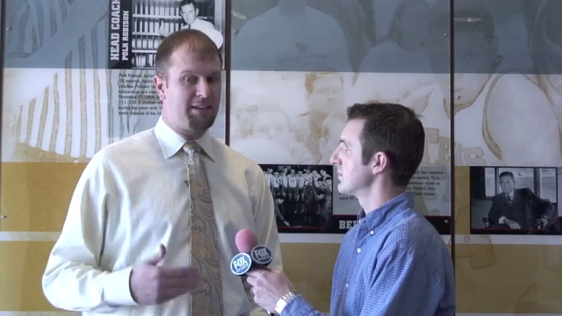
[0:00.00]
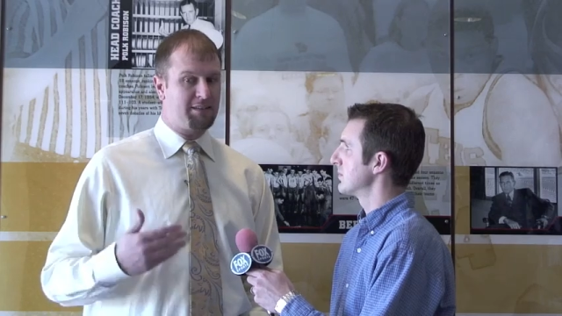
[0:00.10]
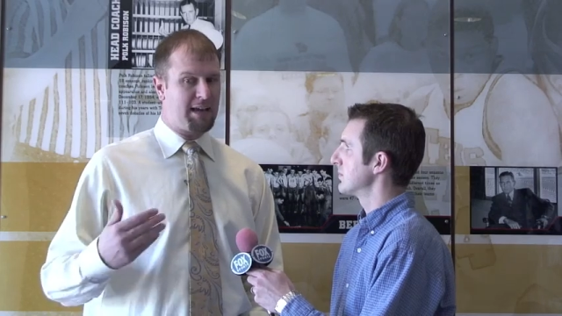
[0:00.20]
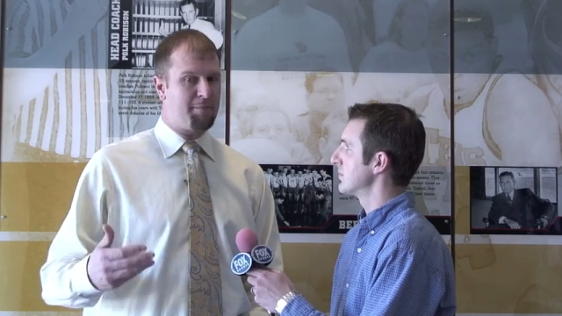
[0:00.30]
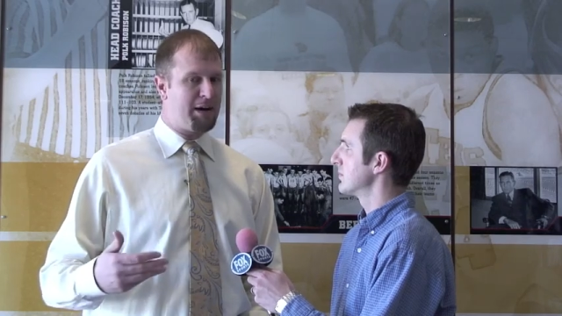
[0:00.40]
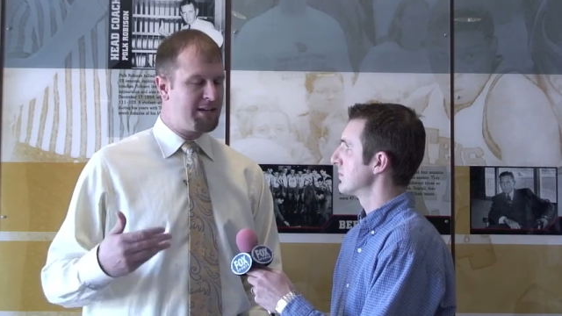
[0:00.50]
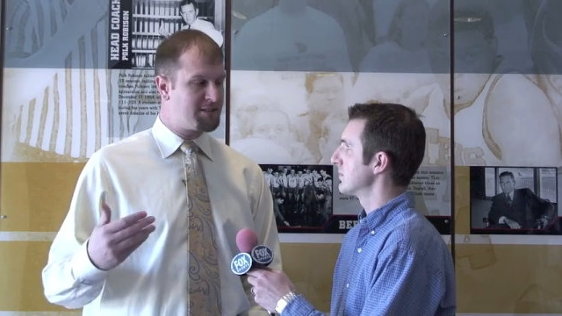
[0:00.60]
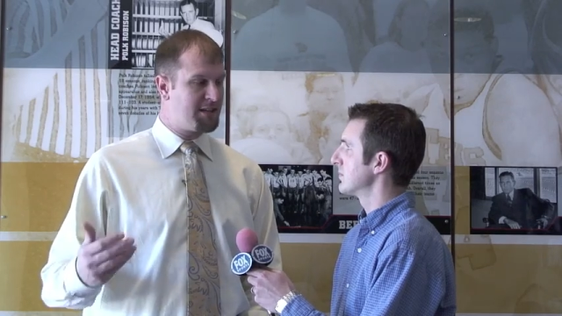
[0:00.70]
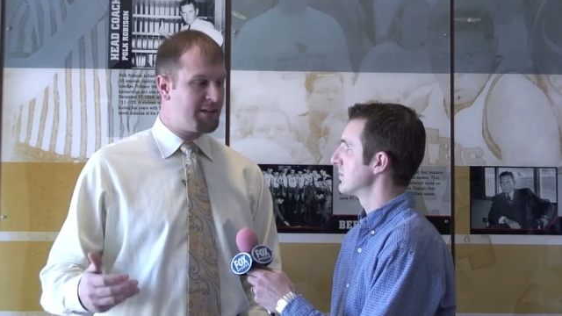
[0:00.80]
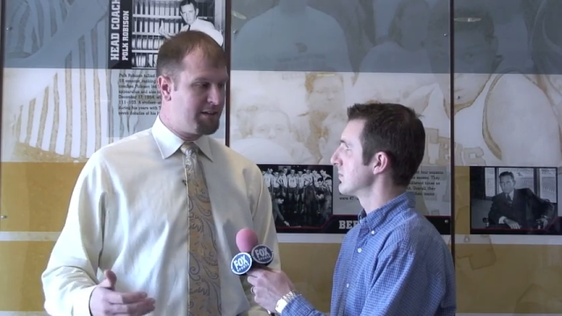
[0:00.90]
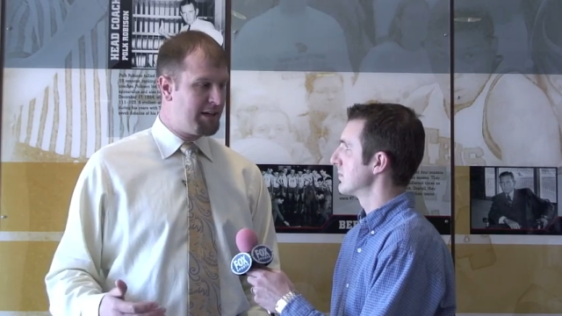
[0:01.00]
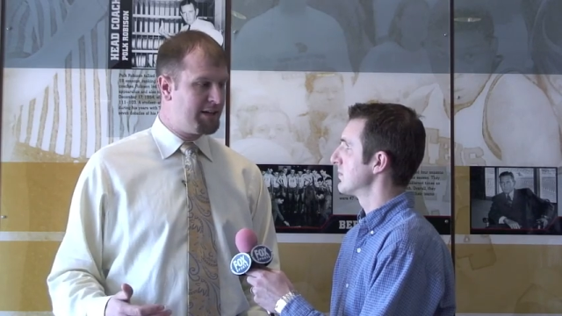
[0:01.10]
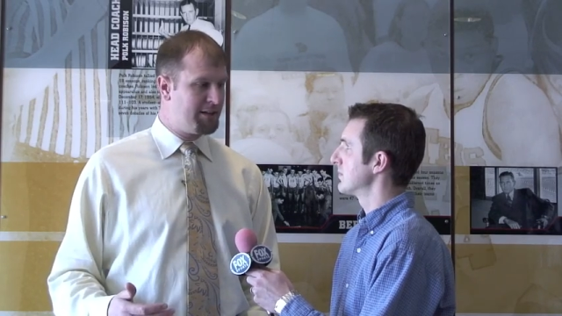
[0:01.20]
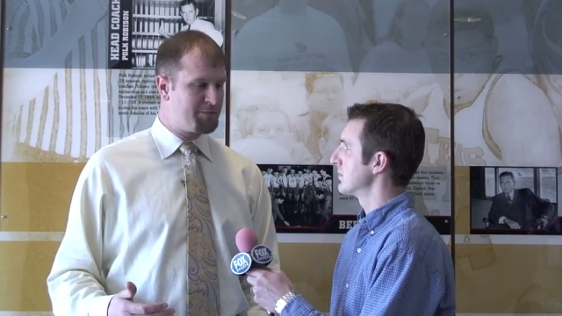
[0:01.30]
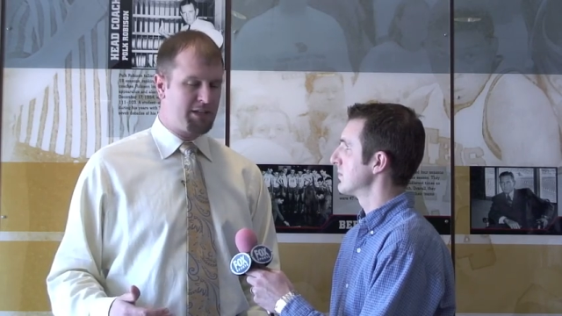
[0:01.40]
Speaker 1: of get that mindset in
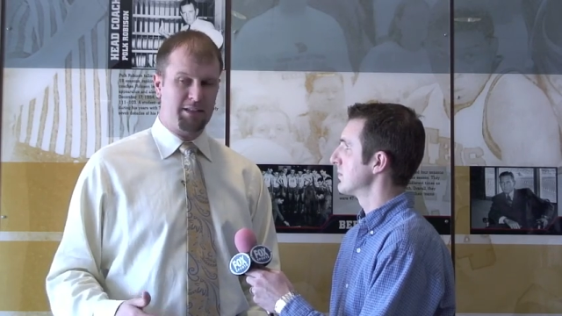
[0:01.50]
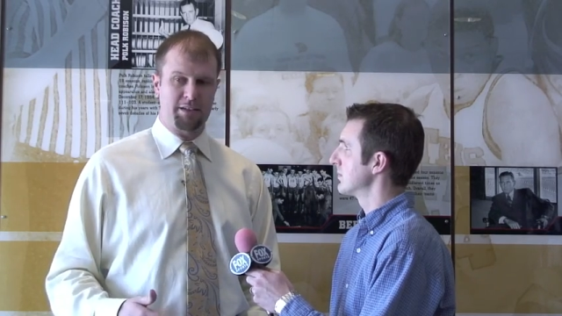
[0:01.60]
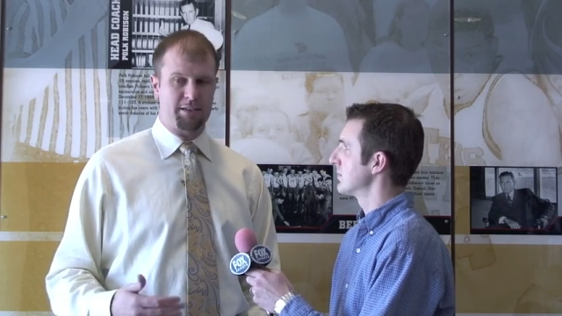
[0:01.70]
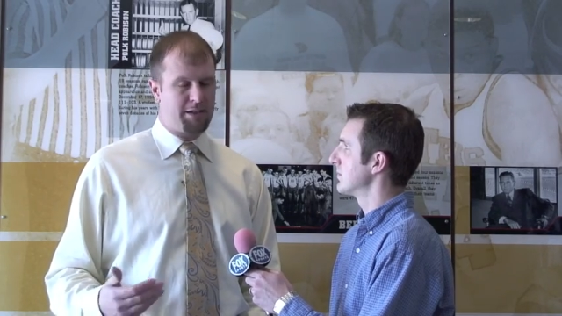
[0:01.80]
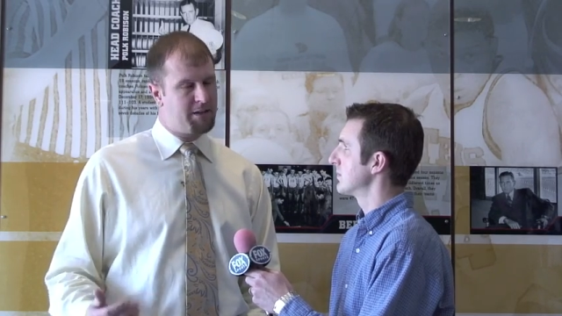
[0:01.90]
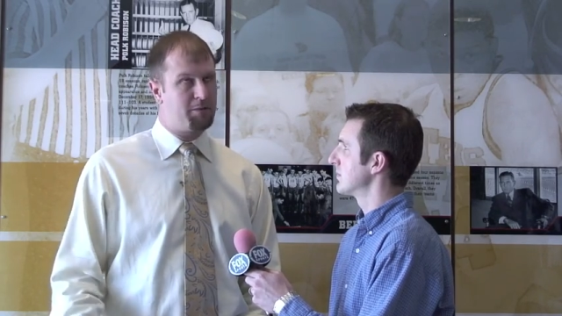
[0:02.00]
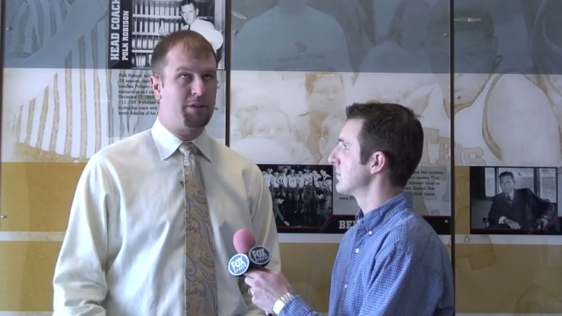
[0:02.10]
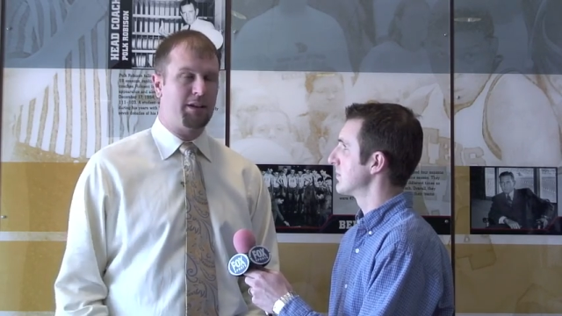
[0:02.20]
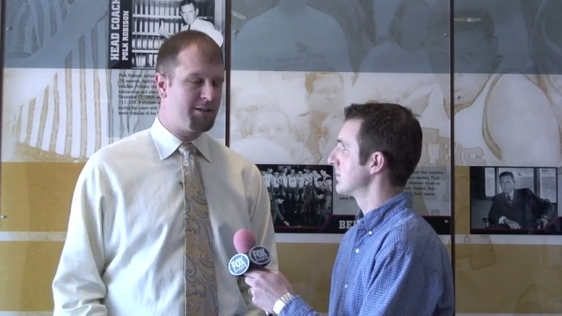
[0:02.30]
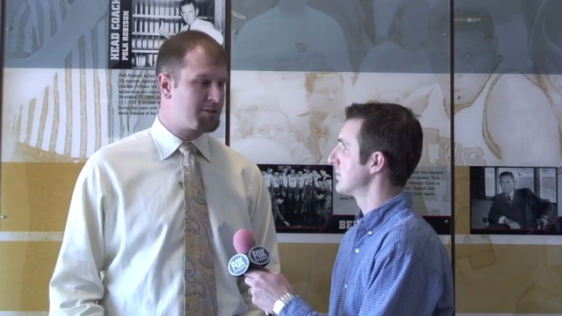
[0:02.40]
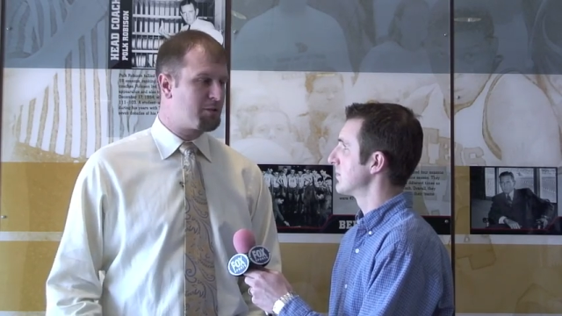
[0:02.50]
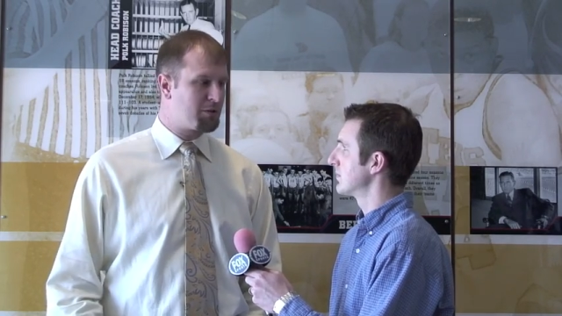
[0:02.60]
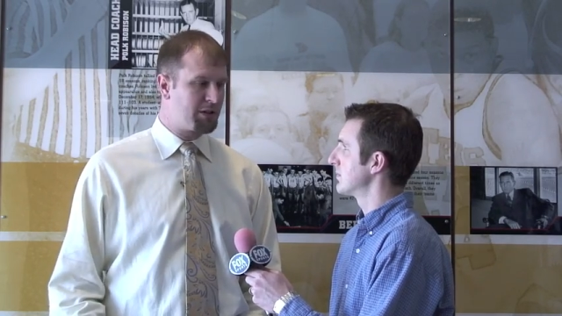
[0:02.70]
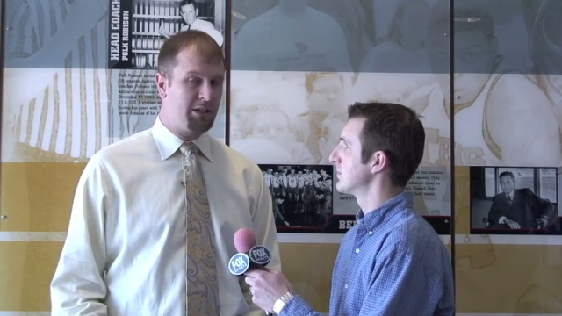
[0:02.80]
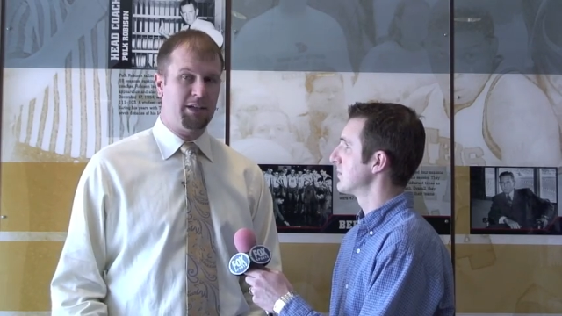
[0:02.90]
A&M's head that hey, we can't
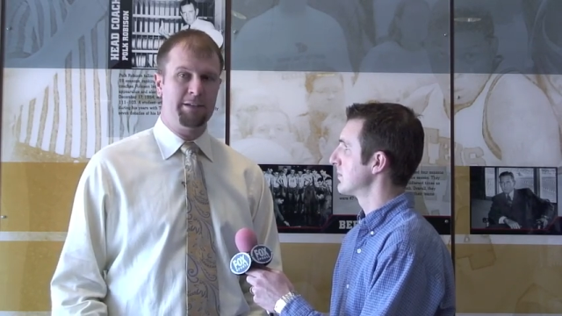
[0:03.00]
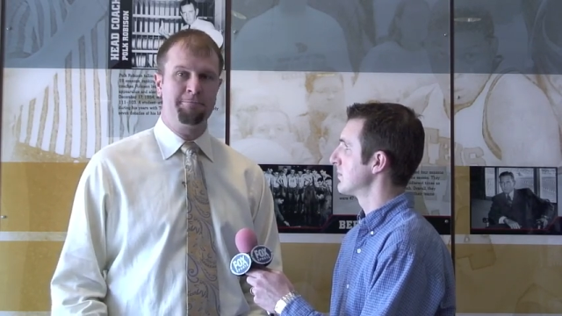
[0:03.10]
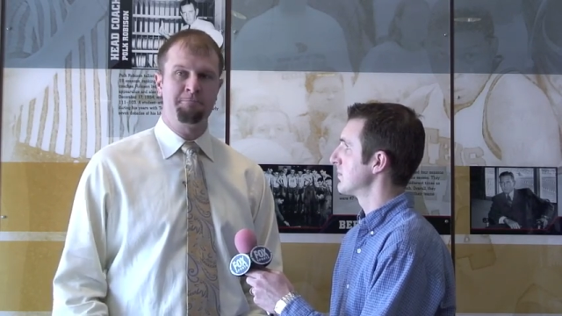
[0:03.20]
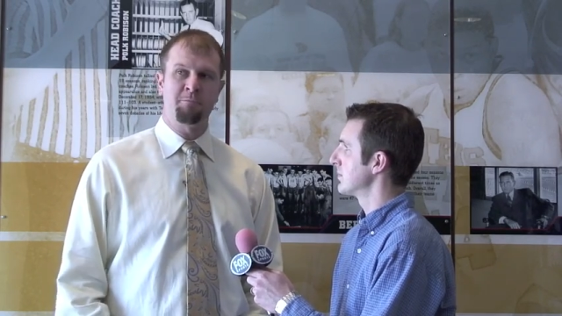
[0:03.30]
score again,